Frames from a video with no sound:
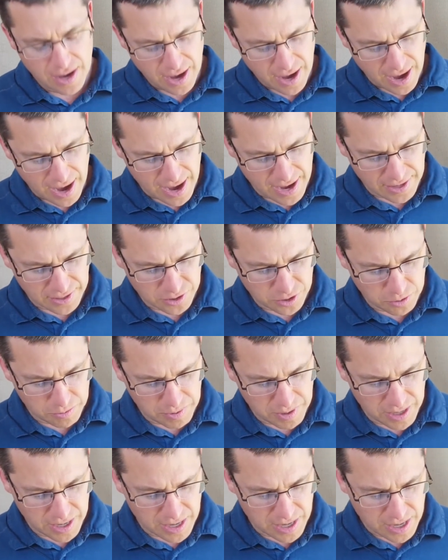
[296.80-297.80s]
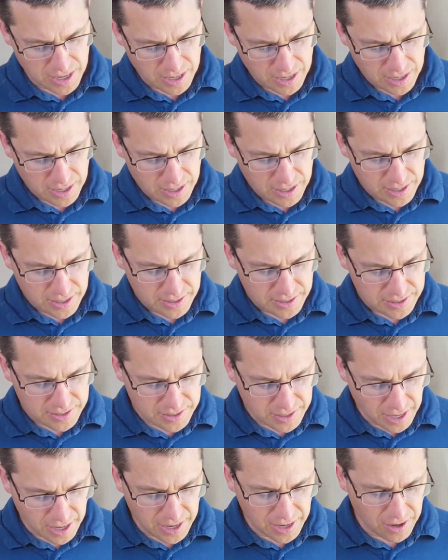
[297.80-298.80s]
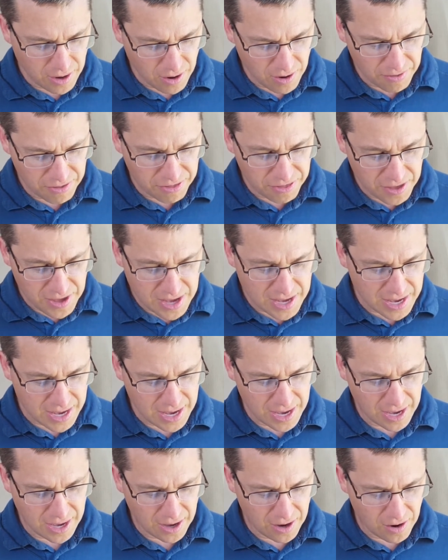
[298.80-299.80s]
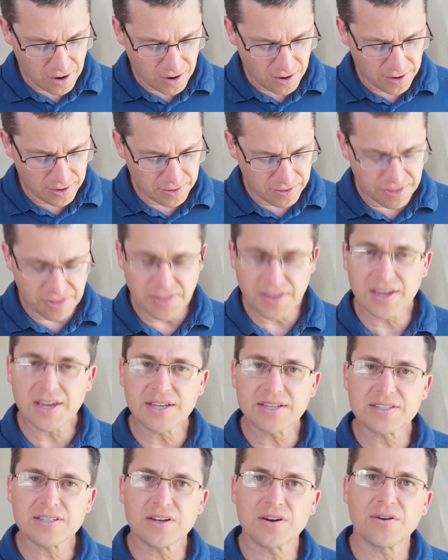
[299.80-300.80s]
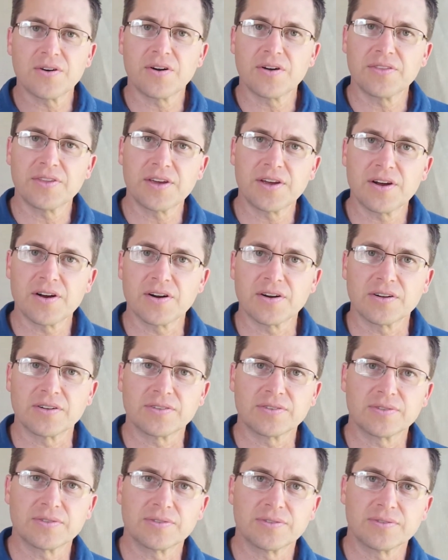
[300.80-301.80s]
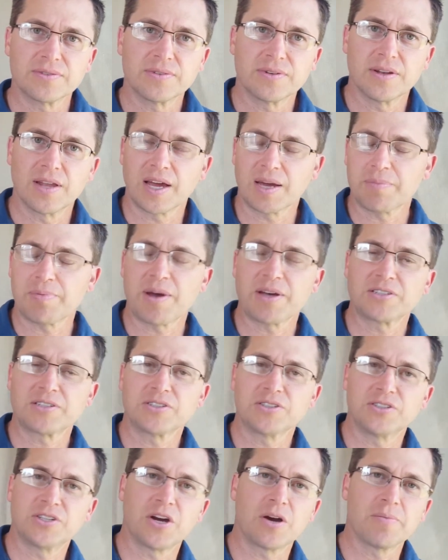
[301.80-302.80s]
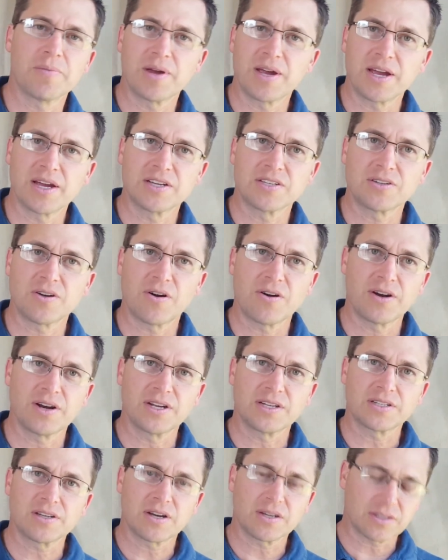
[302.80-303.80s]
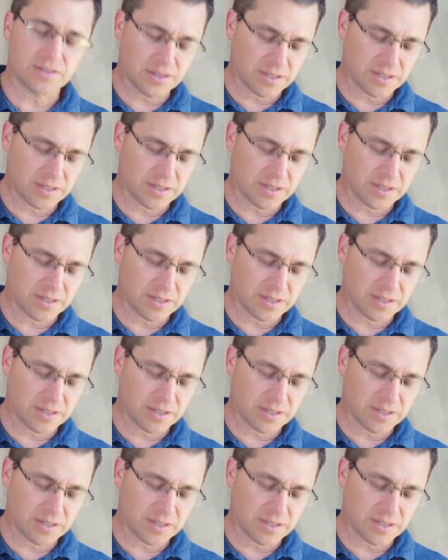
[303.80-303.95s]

and to be setting our thinking on things that are on the earth. Like Pastor Jeremy has already talked to